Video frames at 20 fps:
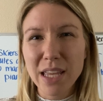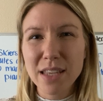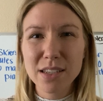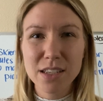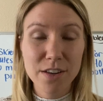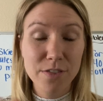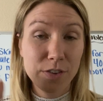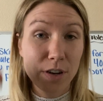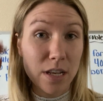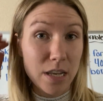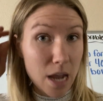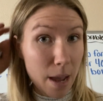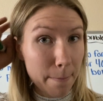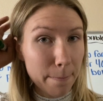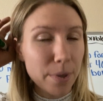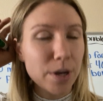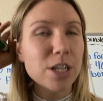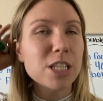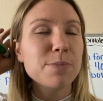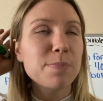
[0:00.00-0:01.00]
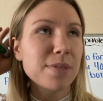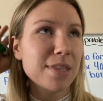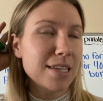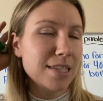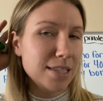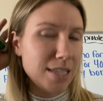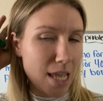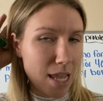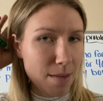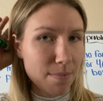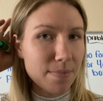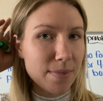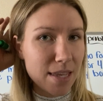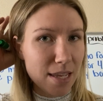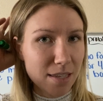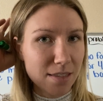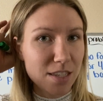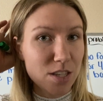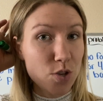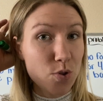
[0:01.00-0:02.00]
and different numbers, but the same
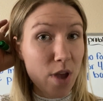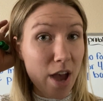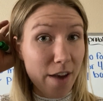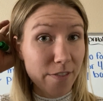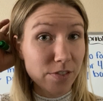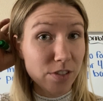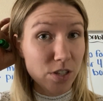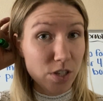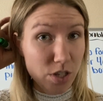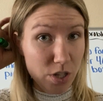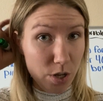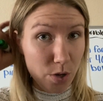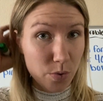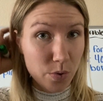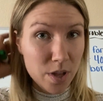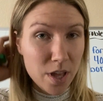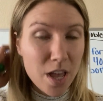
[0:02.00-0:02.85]
things that you have to do.